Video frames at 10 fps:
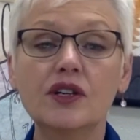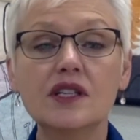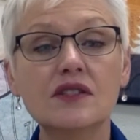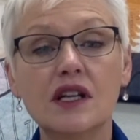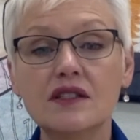
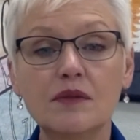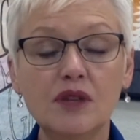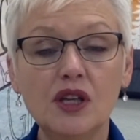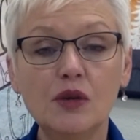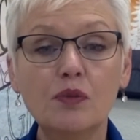It's not
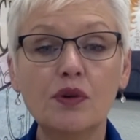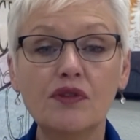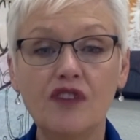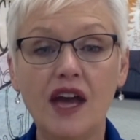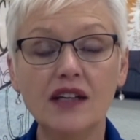something you
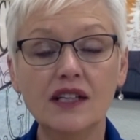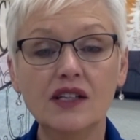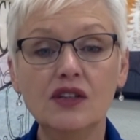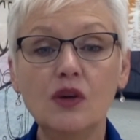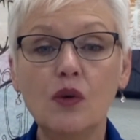perfect. And
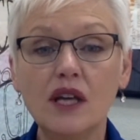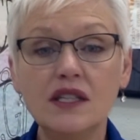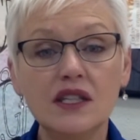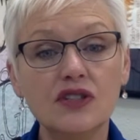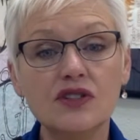you know what?
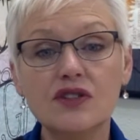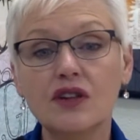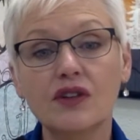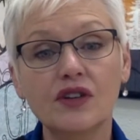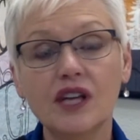Teachers are
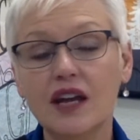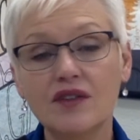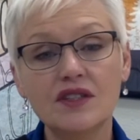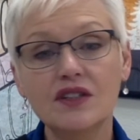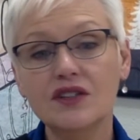learning every
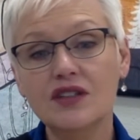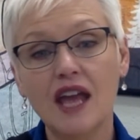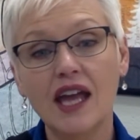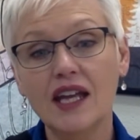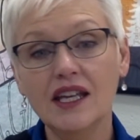single
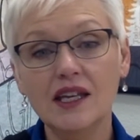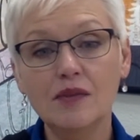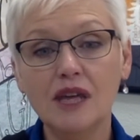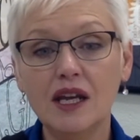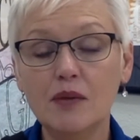day and keep
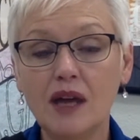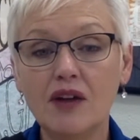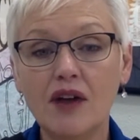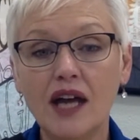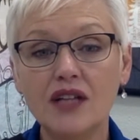getting
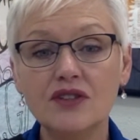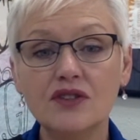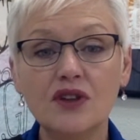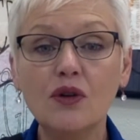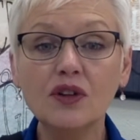better at it. So
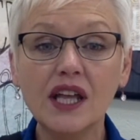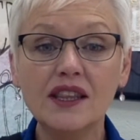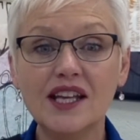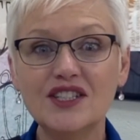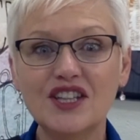don't let
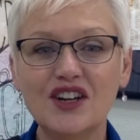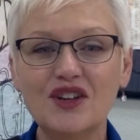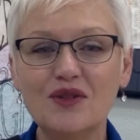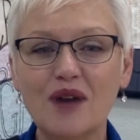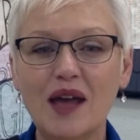that scare
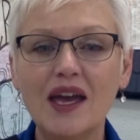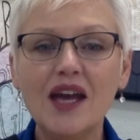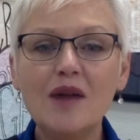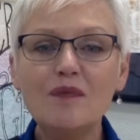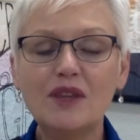you away.
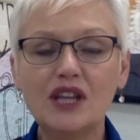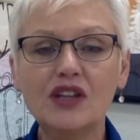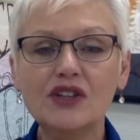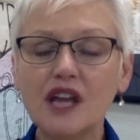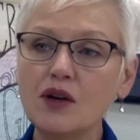But they
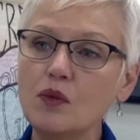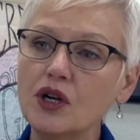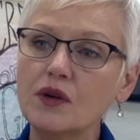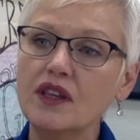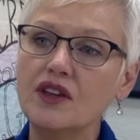learn how to
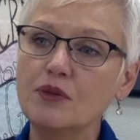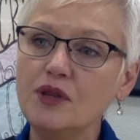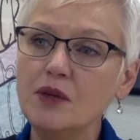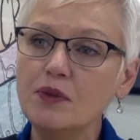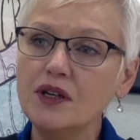work with other
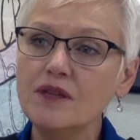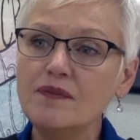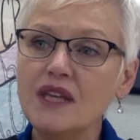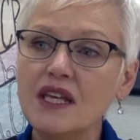people.